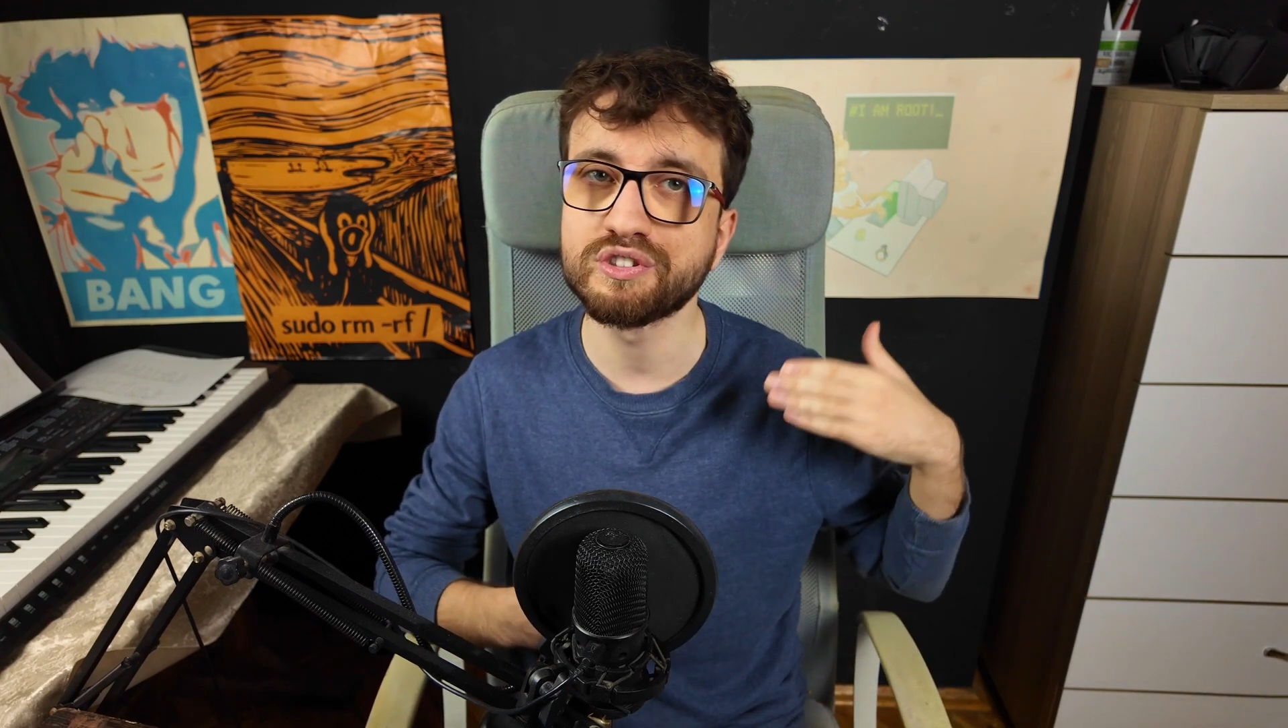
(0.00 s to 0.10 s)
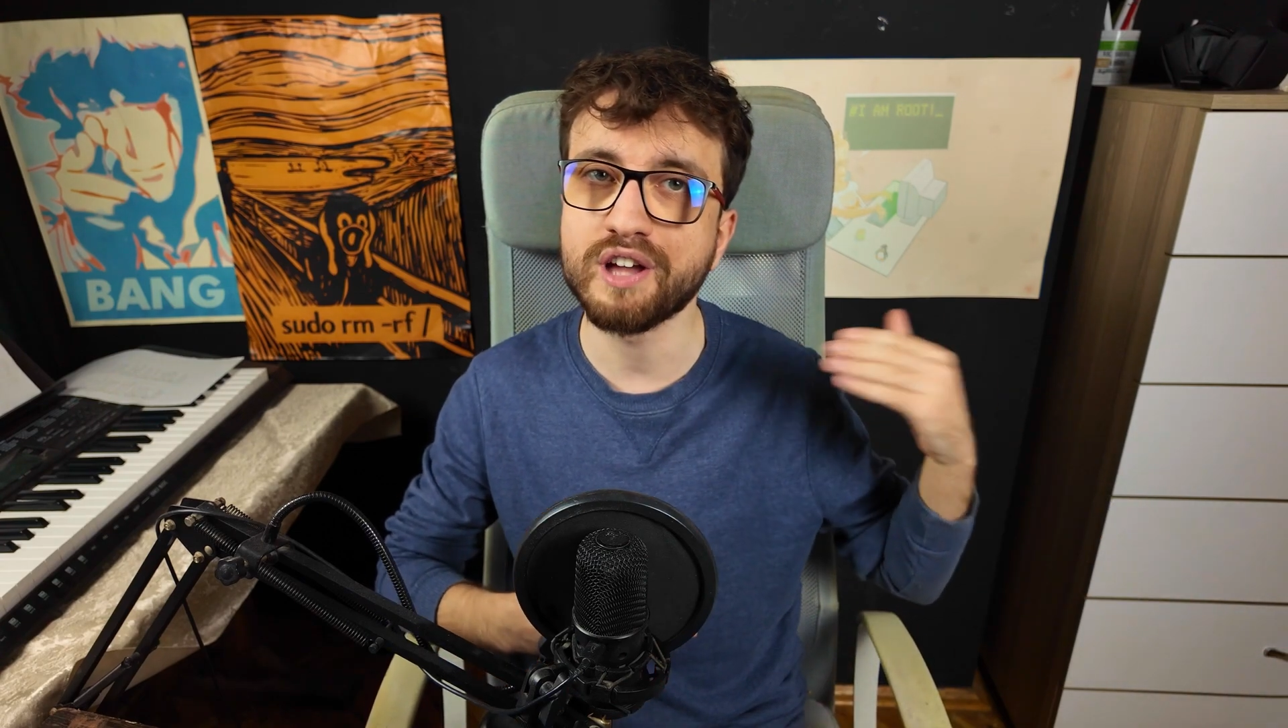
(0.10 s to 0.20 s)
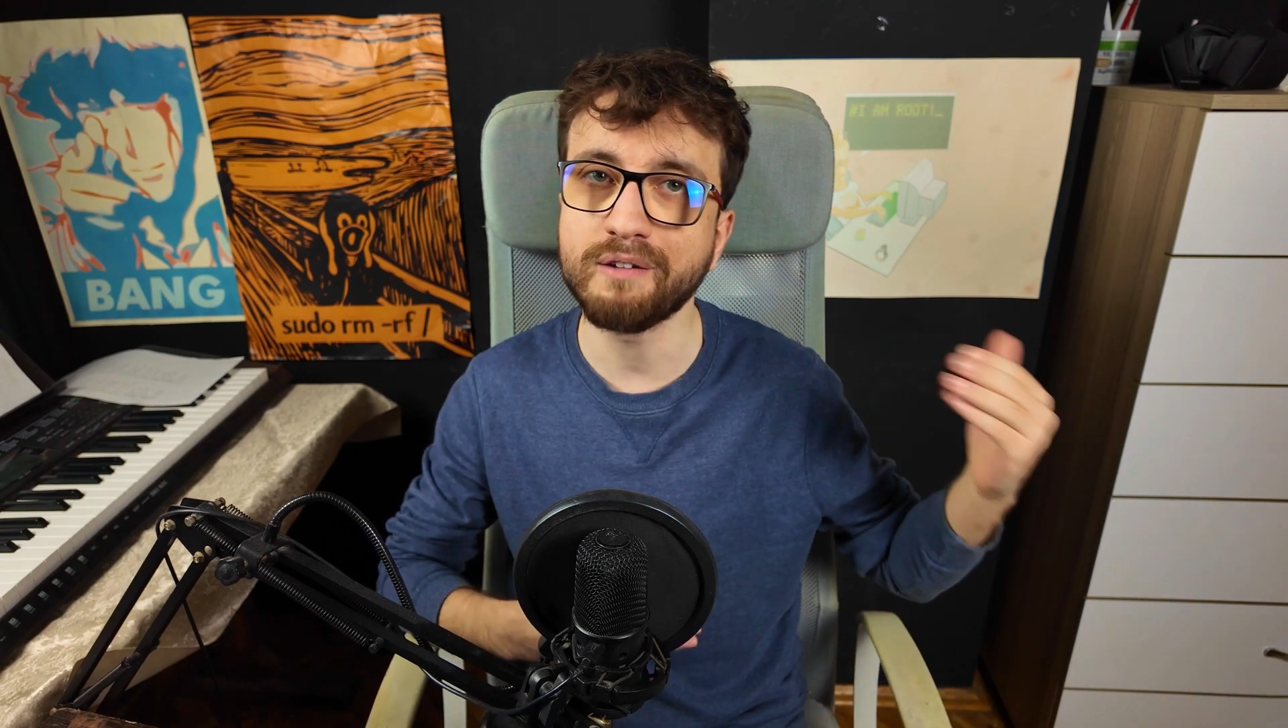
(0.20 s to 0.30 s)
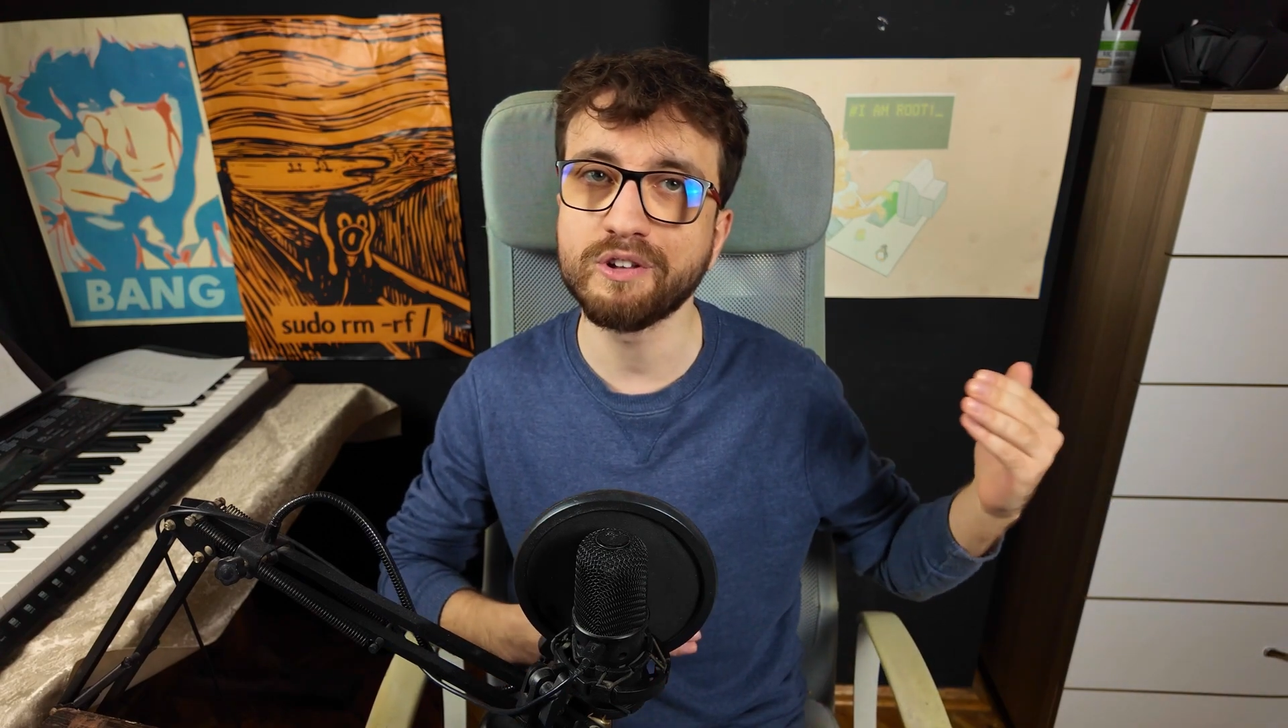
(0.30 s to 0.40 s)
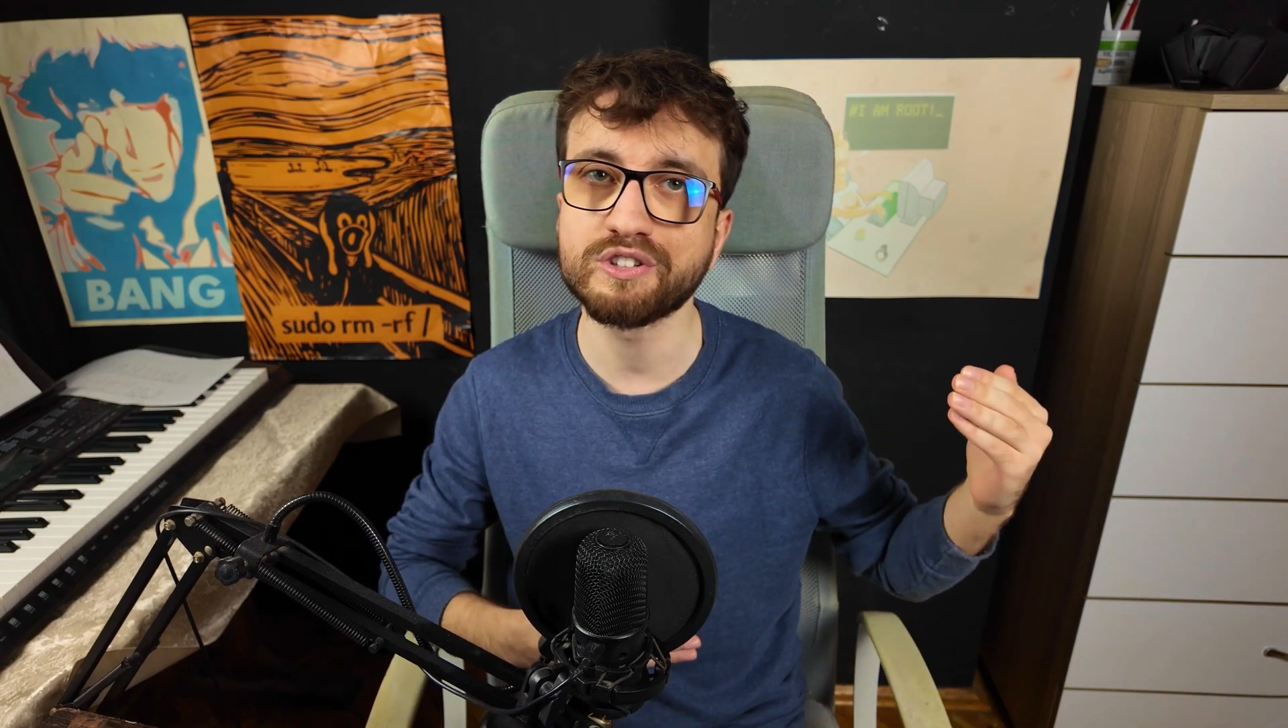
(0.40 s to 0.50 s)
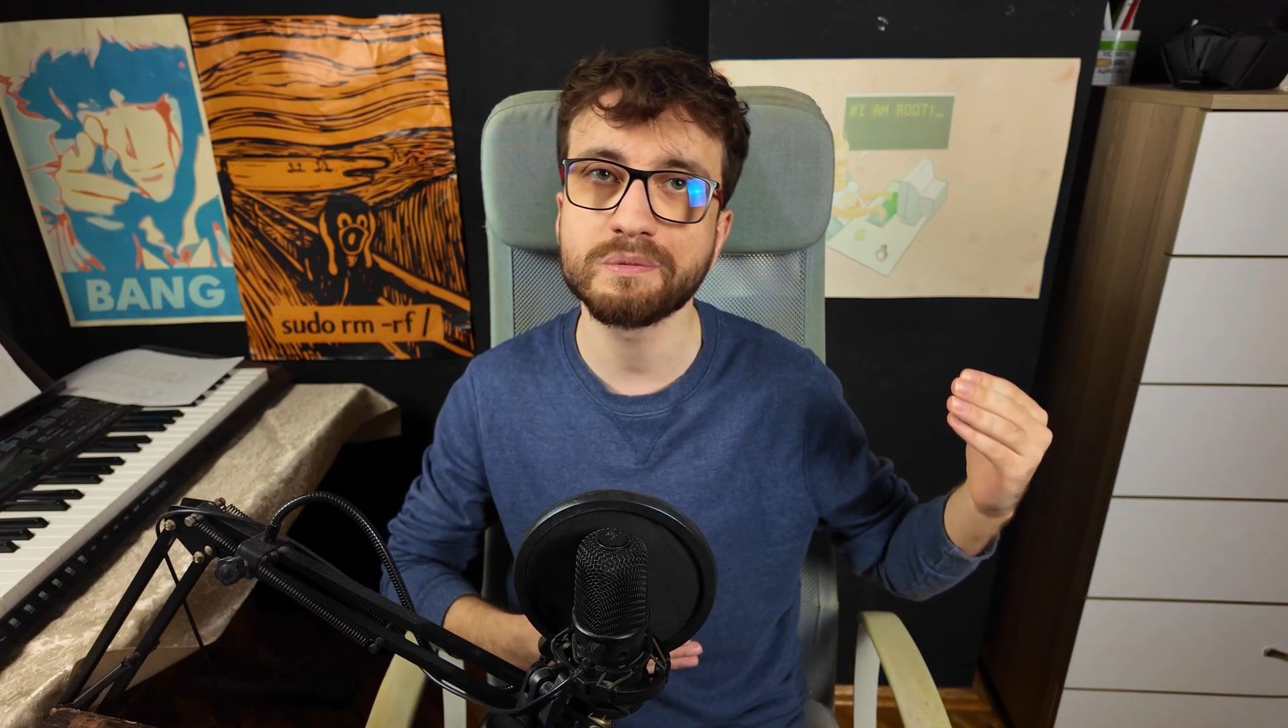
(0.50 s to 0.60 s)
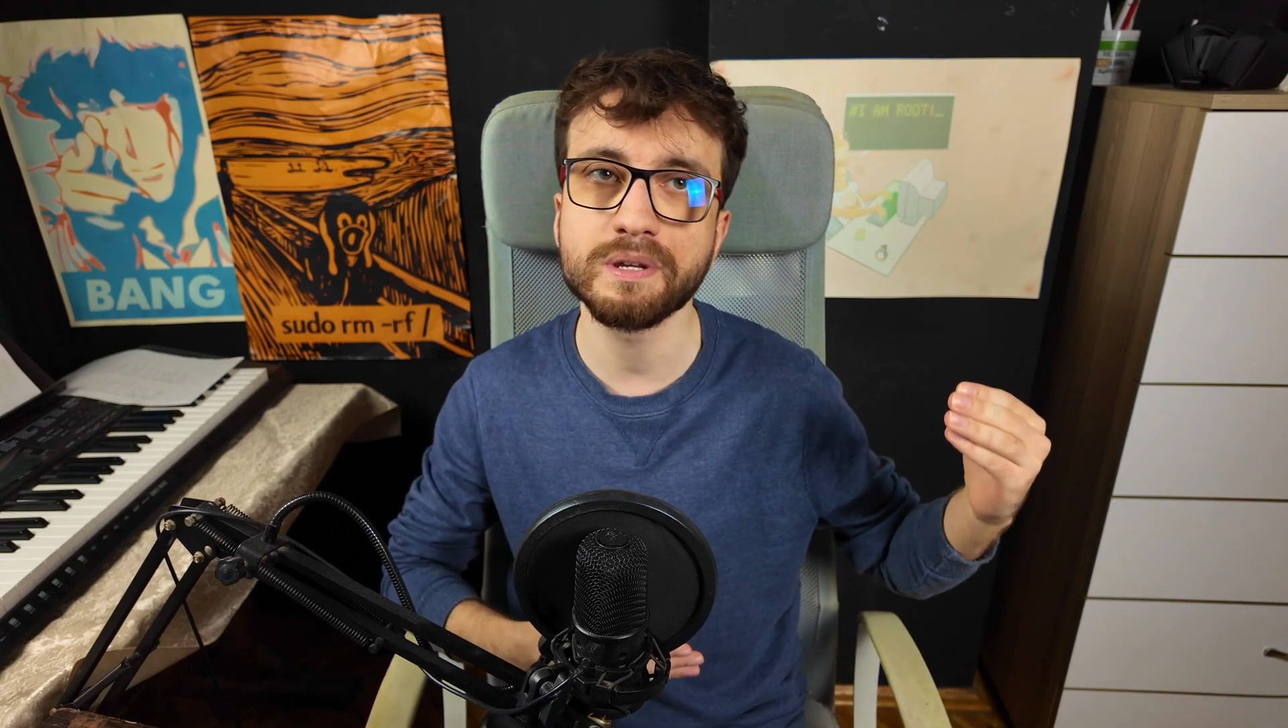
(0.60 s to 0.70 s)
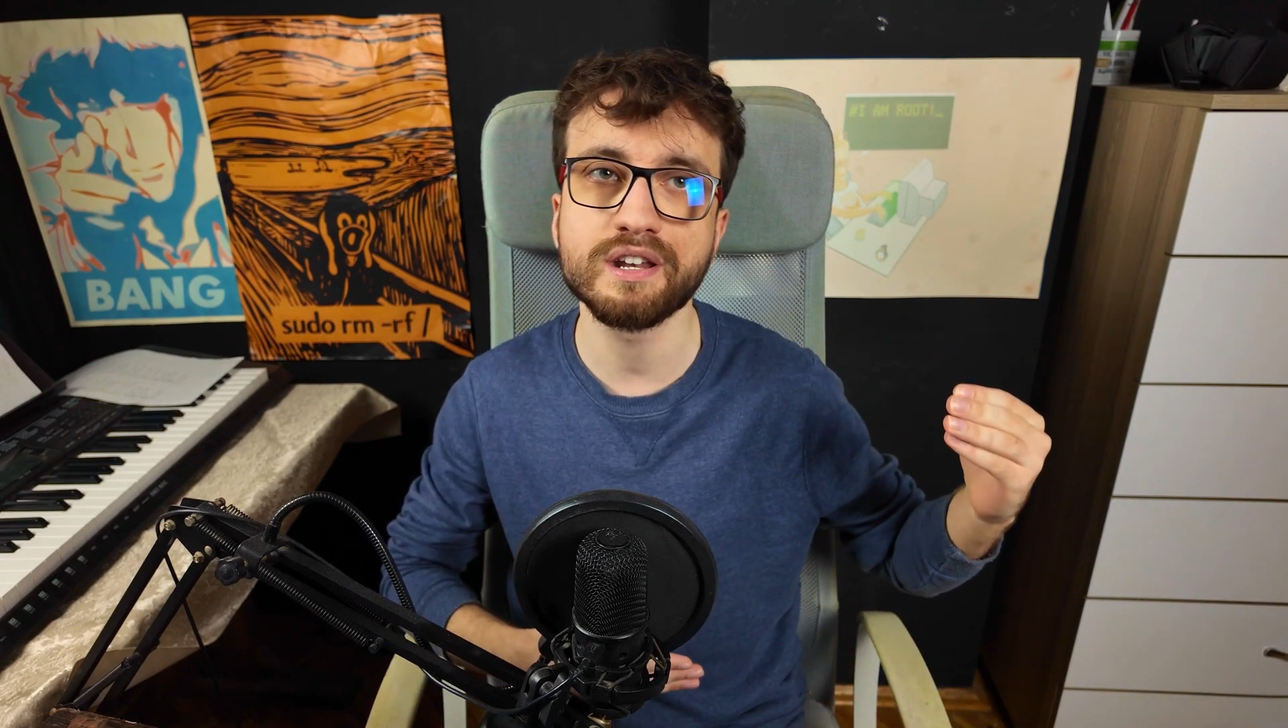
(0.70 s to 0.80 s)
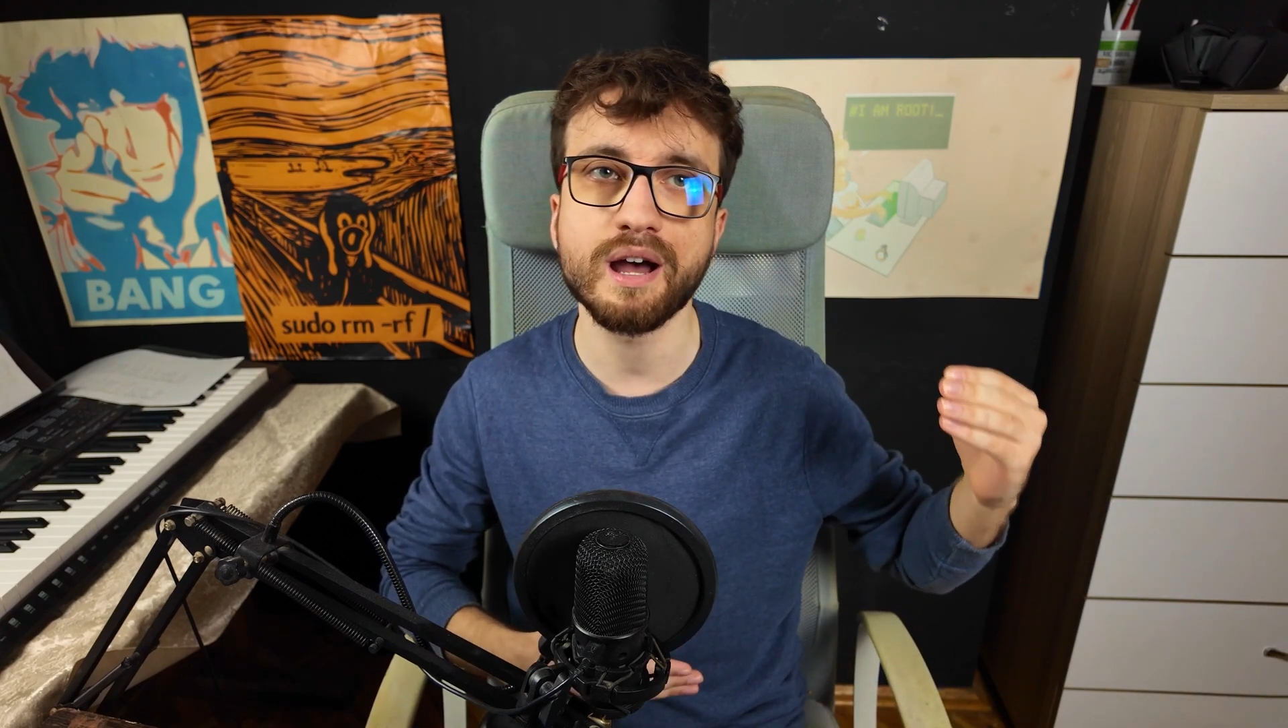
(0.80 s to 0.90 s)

download speed